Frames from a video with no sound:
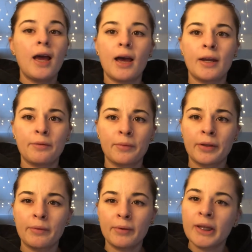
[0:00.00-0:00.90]
And I
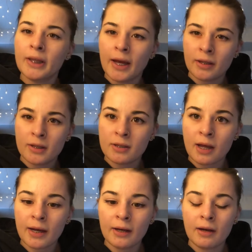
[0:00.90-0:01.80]
really like this
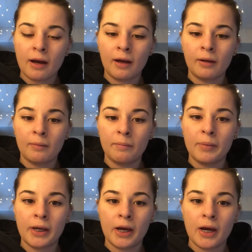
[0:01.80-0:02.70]
line
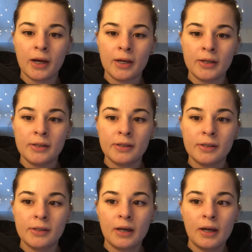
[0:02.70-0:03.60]

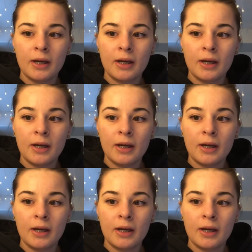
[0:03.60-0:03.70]
because